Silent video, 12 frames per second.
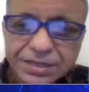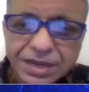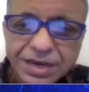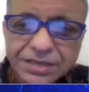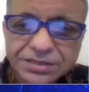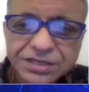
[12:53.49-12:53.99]

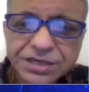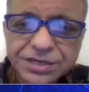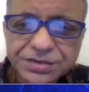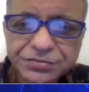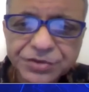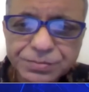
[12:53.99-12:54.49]
And
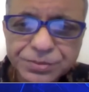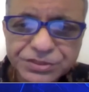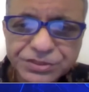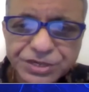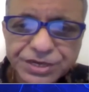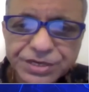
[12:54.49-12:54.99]

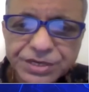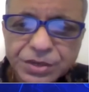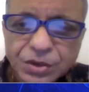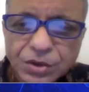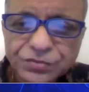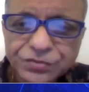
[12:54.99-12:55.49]
31%
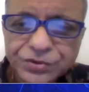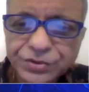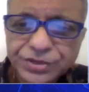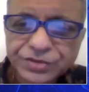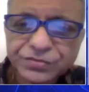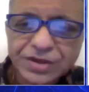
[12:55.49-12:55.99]
of
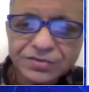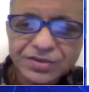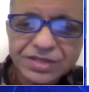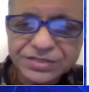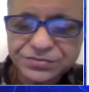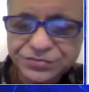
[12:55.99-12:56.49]
aortic valve
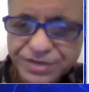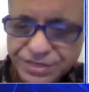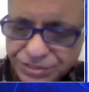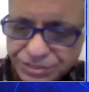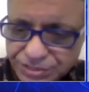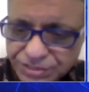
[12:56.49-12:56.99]

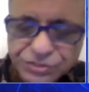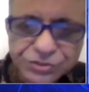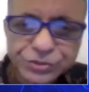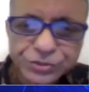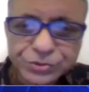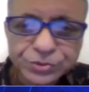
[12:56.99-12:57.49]
calcification is
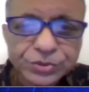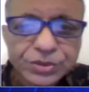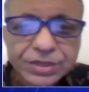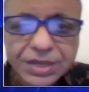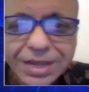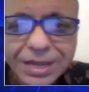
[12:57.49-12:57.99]
due to
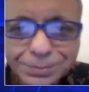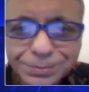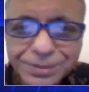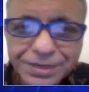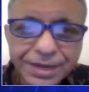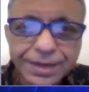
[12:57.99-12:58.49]

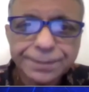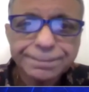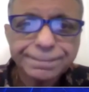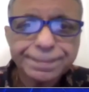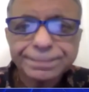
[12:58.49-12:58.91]
LPA.